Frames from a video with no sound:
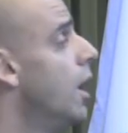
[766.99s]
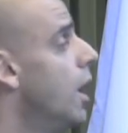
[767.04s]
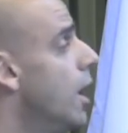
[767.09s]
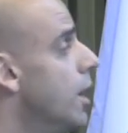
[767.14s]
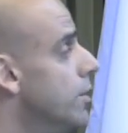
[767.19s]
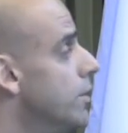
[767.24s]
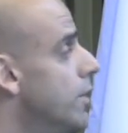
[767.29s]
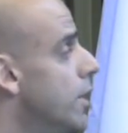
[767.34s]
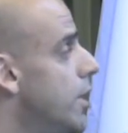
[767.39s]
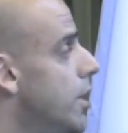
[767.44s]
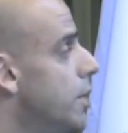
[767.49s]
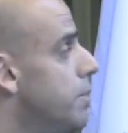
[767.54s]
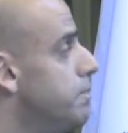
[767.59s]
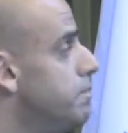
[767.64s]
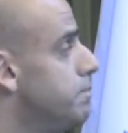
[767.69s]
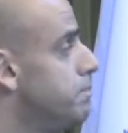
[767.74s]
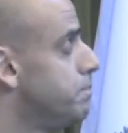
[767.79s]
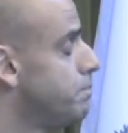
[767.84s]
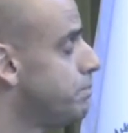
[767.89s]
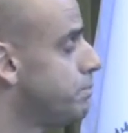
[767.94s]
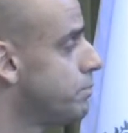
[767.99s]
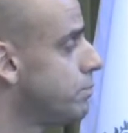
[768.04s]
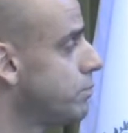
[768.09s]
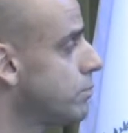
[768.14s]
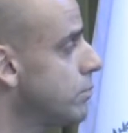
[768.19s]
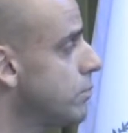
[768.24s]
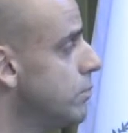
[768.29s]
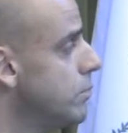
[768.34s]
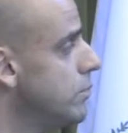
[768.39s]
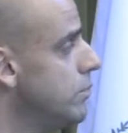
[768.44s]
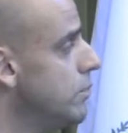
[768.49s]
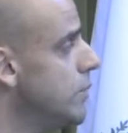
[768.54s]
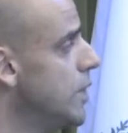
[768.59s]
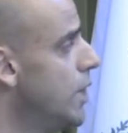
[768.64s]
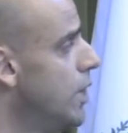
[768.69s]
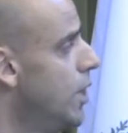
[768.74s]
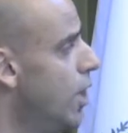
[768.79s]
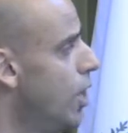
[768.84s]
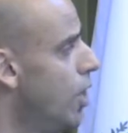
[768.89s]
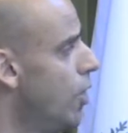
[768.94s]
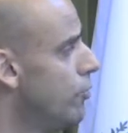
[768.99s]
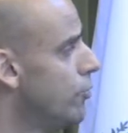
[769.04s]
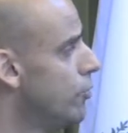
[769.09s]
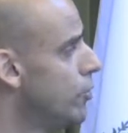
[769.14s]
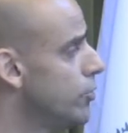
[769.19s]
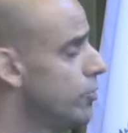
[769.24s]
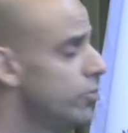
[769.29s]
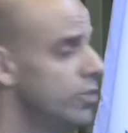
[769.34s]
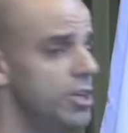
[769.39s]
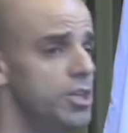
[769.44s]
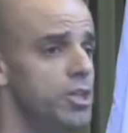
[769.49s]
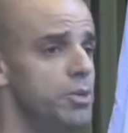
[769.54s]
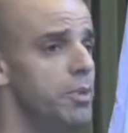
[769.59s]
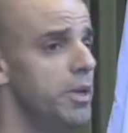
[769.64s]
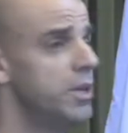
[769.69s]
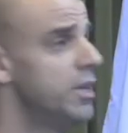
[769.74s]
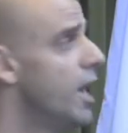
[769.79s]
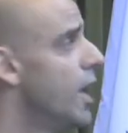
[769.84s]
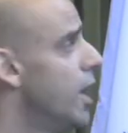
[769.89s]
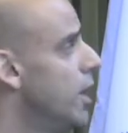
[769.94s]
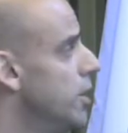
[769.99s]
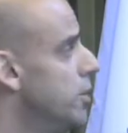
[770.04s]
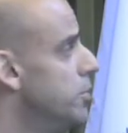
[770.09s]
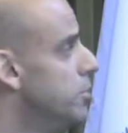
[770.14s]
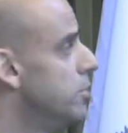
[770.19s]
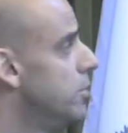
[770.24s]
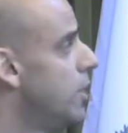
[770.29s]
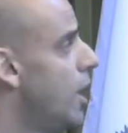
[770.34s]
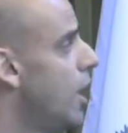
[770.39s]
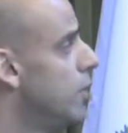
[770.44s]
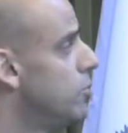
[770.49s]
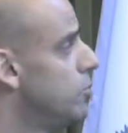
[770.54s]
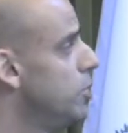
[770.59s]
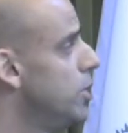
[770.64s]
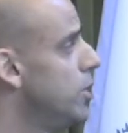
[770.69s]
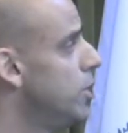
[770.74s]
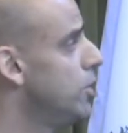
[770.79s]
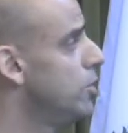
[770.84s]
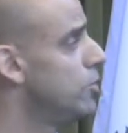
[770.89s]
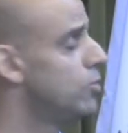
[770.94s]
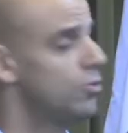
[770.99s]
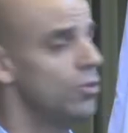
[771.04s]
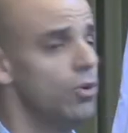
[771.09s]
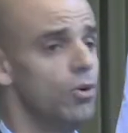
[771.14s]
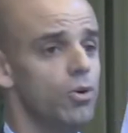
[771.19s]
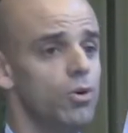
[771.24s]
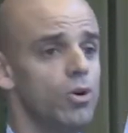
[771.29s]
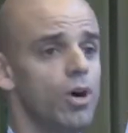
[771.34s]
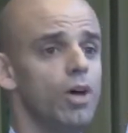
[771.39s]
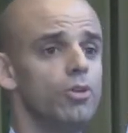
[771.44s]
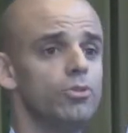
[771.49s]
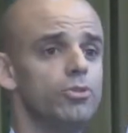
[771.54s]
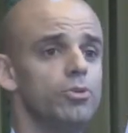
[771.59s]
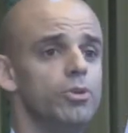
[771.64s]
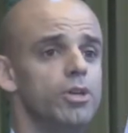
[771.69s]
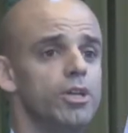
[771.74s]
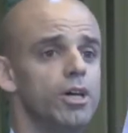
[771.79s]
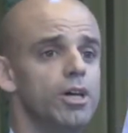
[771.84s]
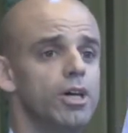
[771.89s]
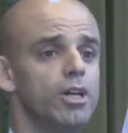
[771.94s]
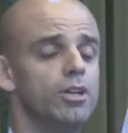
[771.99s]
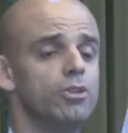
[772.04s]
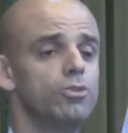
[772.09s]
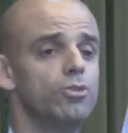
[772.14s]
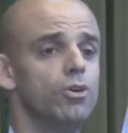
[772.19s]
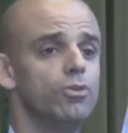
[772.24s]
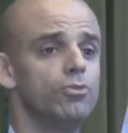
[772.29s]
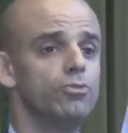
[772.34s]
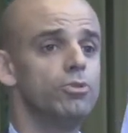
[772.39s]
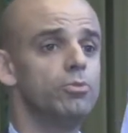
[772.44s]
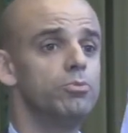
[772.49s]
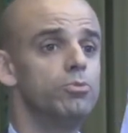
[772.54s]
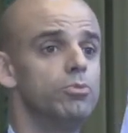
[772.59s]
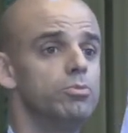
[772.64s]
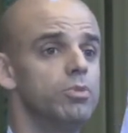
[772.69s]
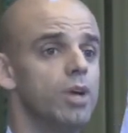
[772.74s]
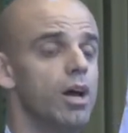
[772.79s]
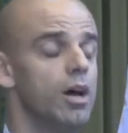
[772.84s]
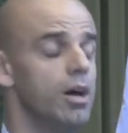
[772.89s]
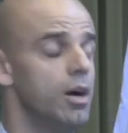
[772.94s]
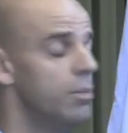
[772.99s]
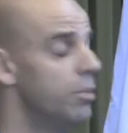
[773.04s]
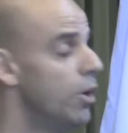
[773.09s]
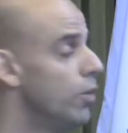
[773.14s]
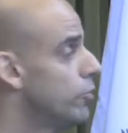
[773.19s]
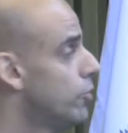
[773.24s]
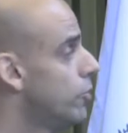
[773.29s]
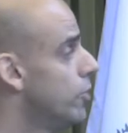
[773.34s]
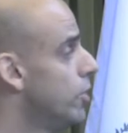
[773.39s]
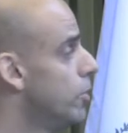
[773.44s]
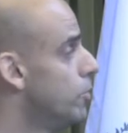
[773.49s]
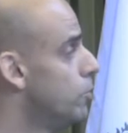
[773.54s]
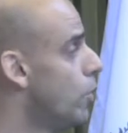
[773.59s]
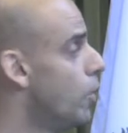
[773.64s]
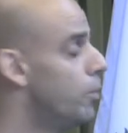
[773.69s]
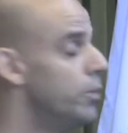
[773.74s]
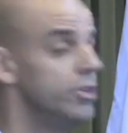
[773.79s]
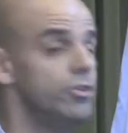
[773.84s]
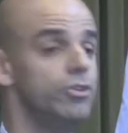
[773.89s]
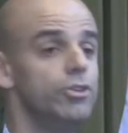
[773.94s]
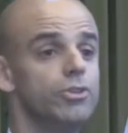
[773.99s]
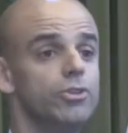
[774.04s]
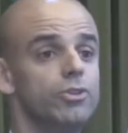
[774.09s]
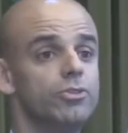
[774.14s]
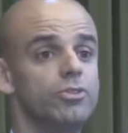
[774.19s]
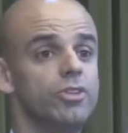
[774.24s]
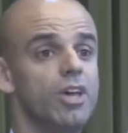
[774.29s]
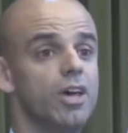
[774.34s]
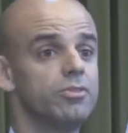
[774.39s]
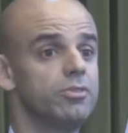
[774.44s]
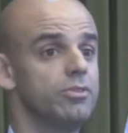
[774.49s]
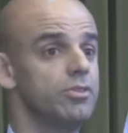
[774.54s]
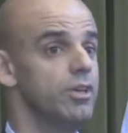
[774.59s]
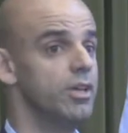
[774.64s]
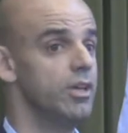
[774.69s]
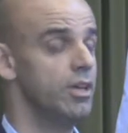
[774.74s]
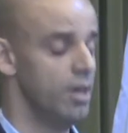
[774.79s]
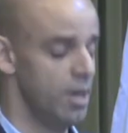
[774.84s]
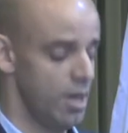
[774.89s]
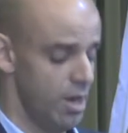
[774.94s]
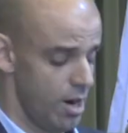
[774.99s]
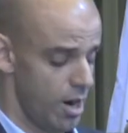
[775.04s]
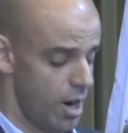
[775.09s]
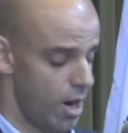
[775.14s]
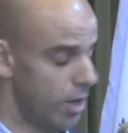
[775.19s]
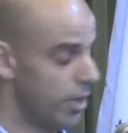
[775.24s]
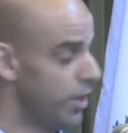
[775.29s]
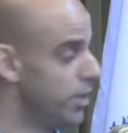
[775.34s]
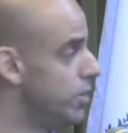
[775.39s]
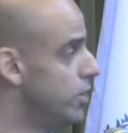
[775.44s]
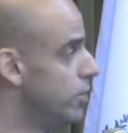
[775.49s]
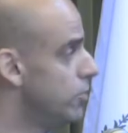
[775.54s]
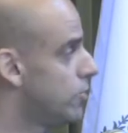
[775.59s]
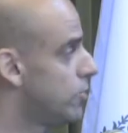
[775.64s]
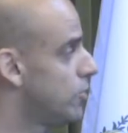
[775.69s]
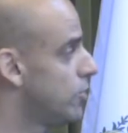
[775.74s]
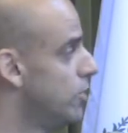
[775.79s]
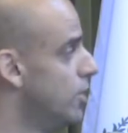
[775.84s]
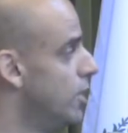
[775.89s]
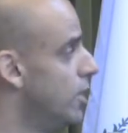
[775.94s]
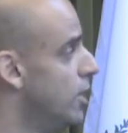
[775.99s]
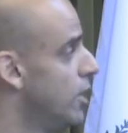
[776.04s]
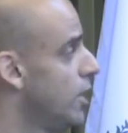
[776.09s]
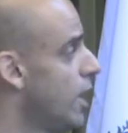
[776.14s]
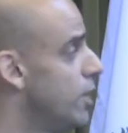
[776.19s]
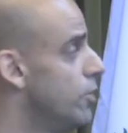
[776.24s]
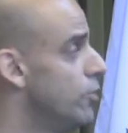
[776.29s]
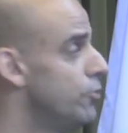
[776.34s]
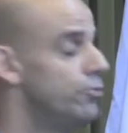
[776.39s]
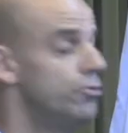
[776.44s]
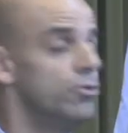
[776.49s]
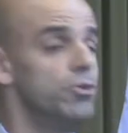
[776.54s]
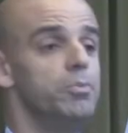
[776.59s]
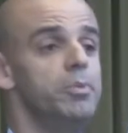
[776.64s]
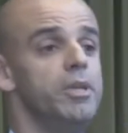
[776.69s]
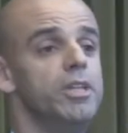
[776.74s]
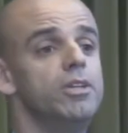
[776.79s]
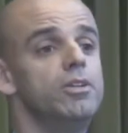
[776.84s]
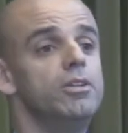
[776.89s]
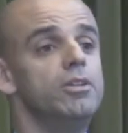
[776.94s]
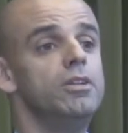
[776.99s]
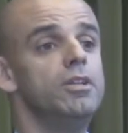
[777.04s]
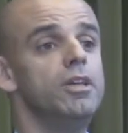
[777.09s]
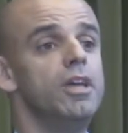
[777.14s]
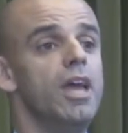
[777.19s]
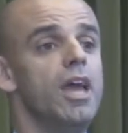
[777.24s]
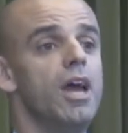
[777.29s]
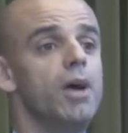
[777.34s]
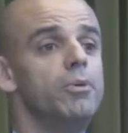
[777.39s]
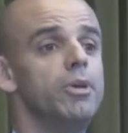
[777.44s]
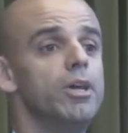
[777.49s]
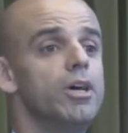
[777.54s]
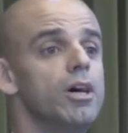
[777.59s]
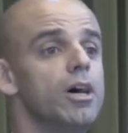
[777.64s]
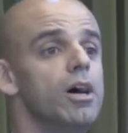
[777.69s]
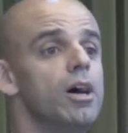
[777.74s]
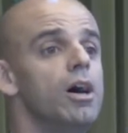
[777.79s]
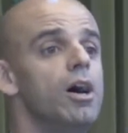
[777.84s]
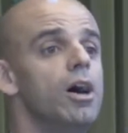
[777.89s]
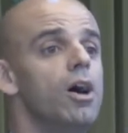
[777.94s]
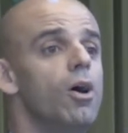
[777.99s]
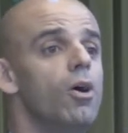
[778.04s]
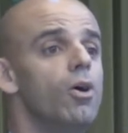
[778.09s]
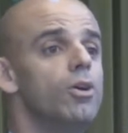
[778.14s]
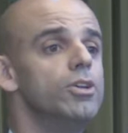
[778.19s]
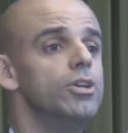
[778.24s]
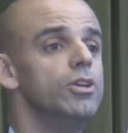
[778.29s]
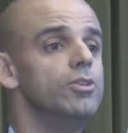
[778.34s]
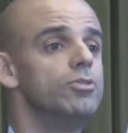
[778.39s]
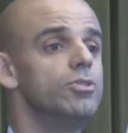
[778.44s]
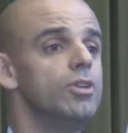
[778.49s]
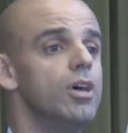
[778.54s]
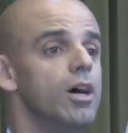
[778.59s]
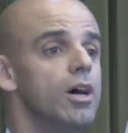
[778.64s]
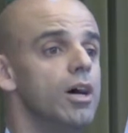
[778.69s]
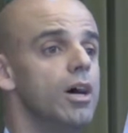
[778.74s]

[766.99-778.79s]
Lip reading: And of course, indium and gallium, as we saw also in a talk from about raw materials yesterday, are in this kind of forbidden area on this